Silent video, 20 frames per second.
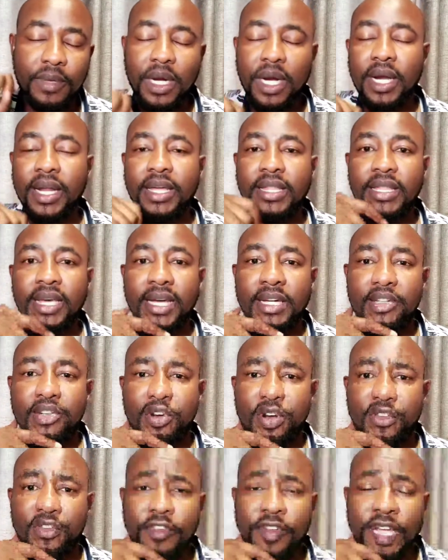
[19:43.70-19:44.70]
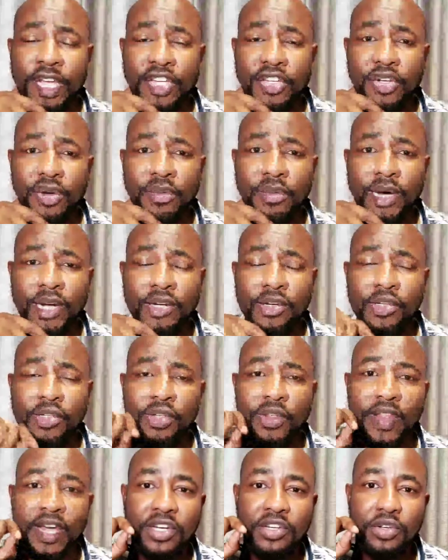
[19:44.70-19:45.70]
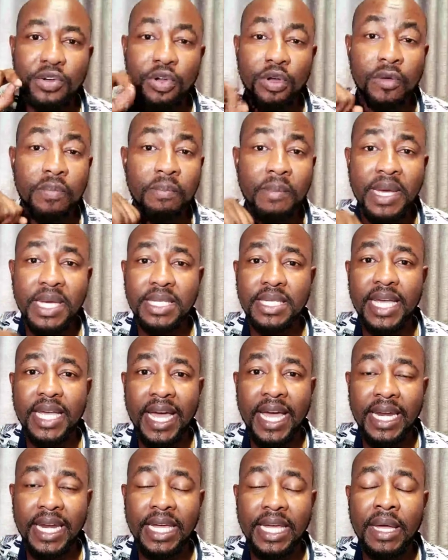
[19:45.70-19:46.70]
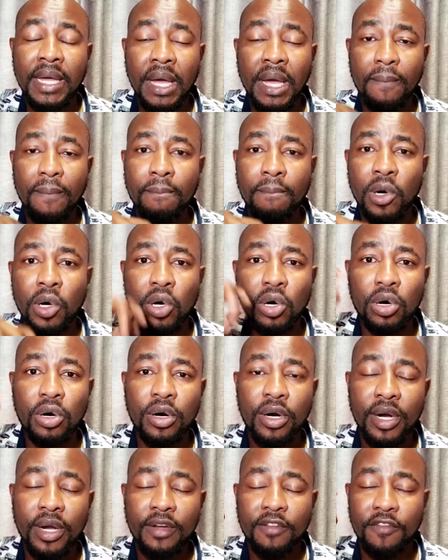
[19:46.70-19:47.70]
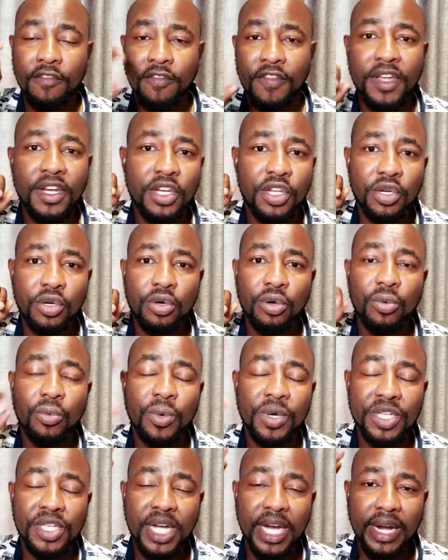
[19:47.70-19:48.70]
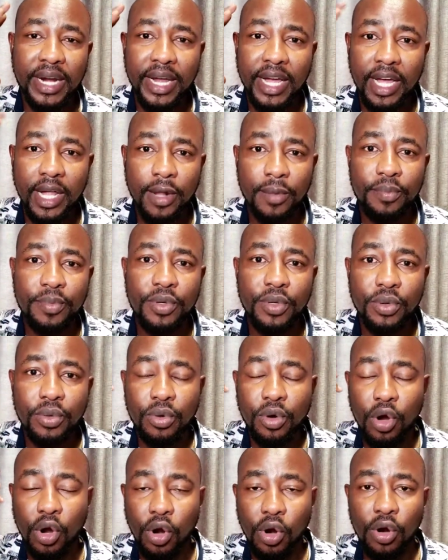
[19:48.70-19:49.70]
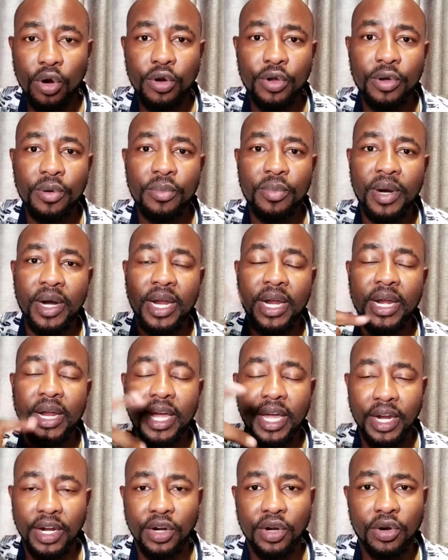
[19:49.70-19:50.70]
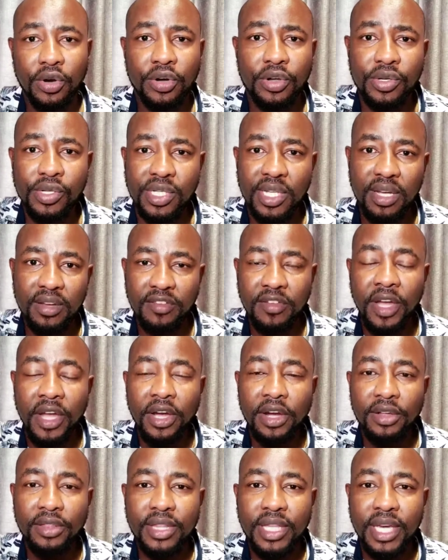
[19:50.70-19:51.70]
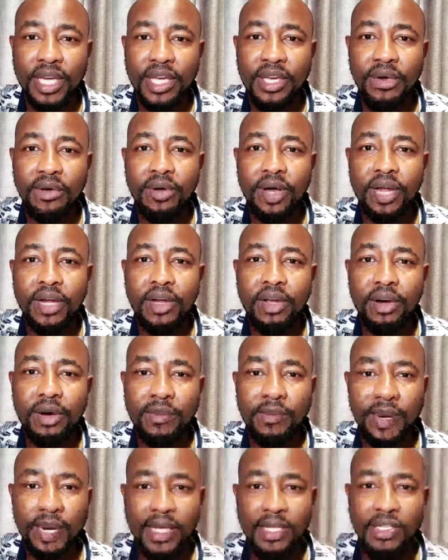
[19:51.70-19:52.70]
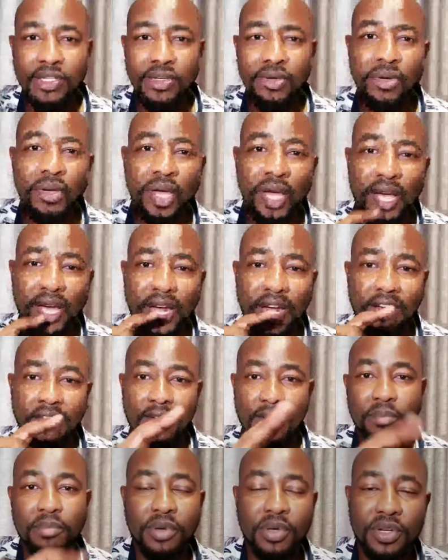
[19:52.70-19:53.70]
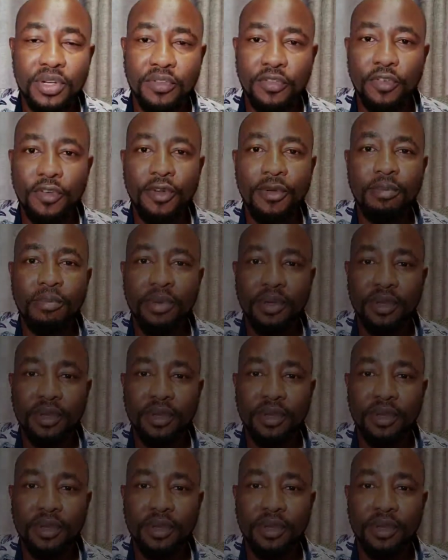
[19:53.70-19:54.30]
click that notification button so that you don't miss any more video which can help you grow your brain and grow yourself. Thank you, and God bless you, and have a beautiful,